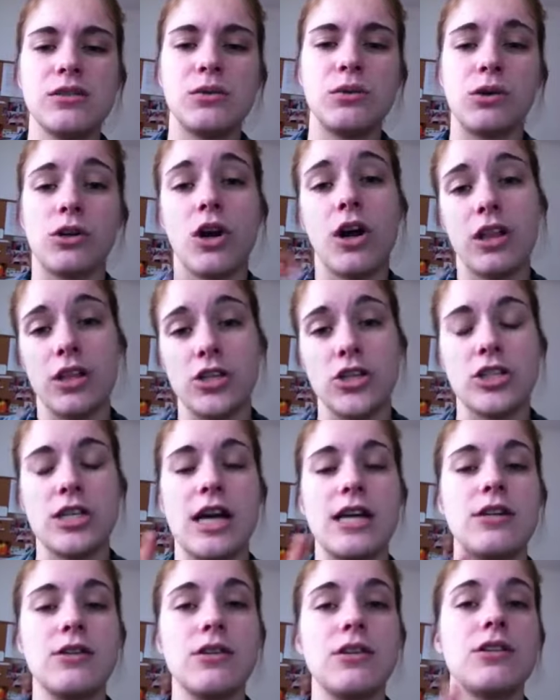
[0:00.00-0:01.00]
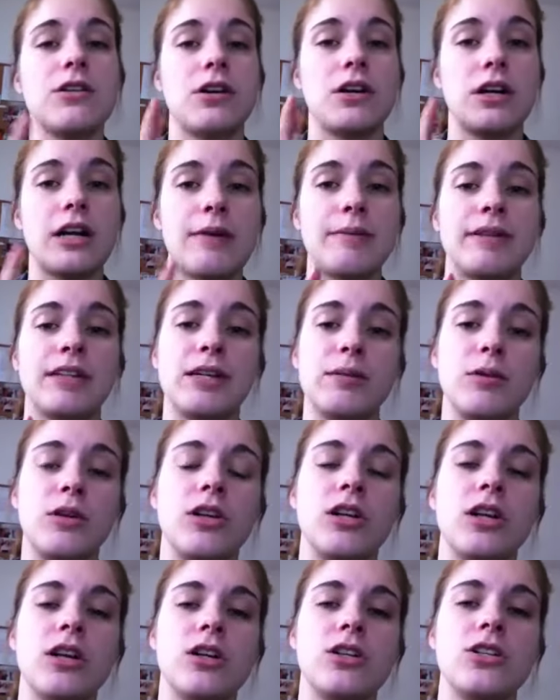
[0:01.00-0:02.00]
or colleges. I know that there are a couple of
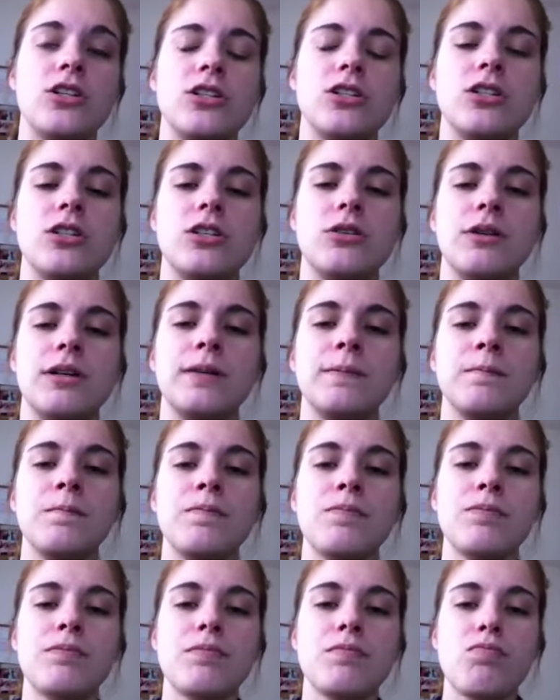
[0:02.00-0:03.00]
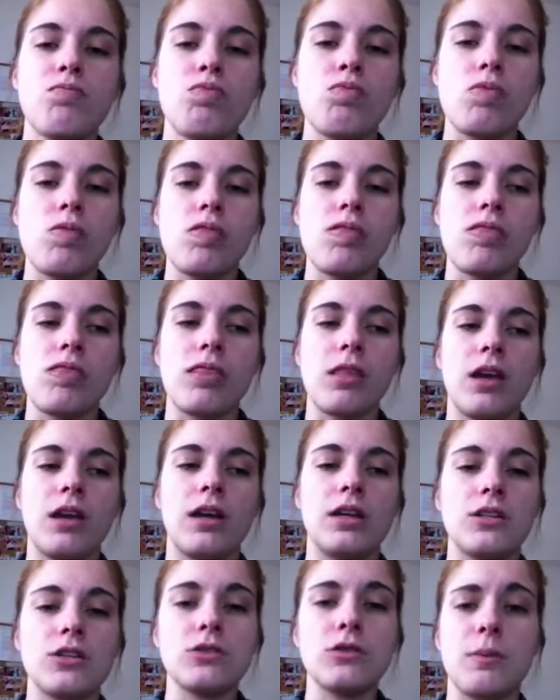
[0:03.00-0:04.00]
community colleges that do it.
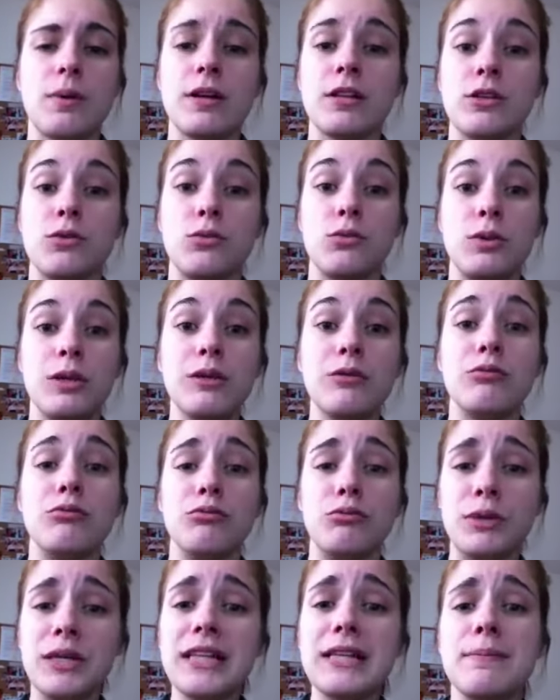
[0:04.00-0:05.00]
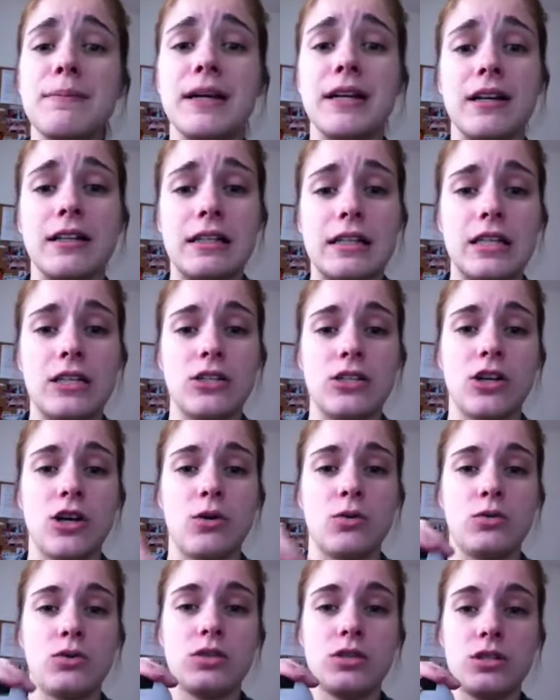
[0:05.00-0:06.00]
It's also apparently really, really big on the East
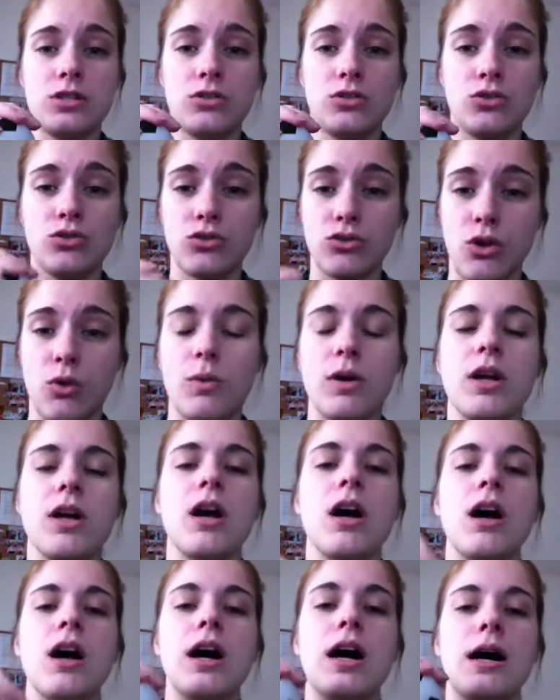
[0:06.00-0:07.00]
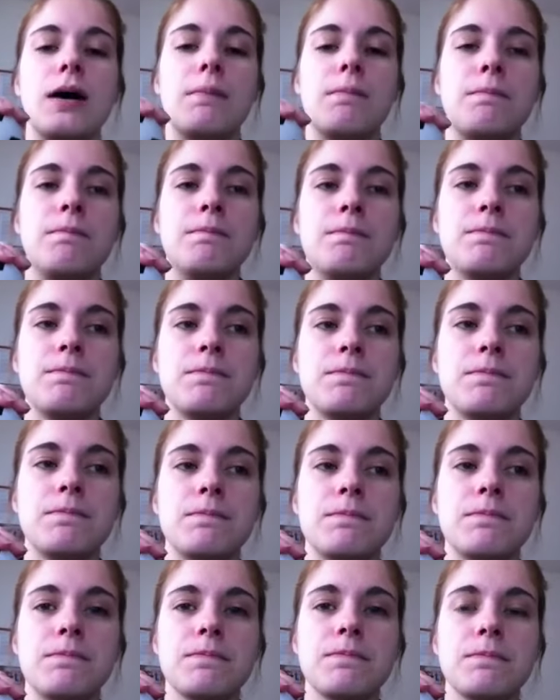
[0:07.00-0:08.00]
Coast. So, but
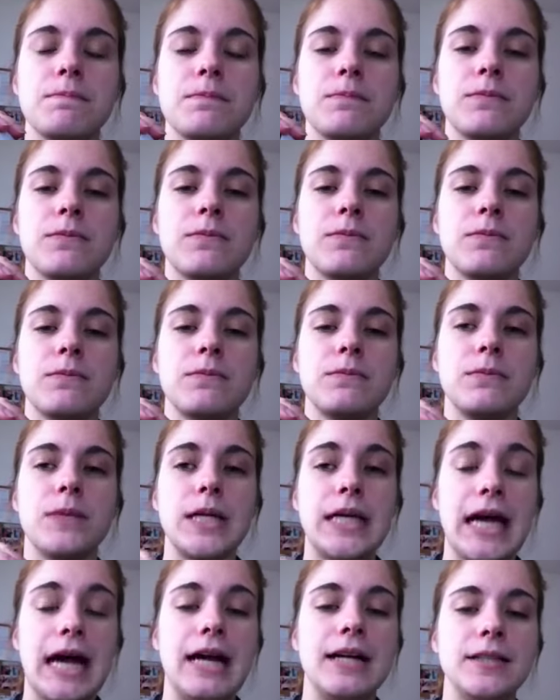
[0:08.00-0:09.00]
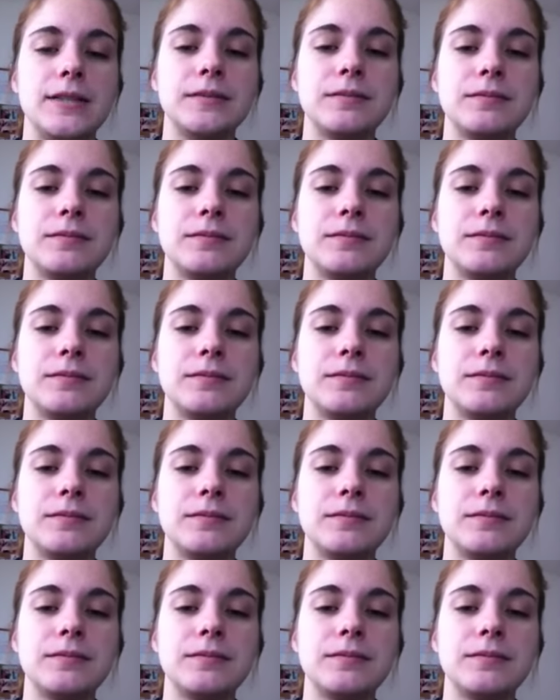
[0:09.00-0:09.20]
yeah.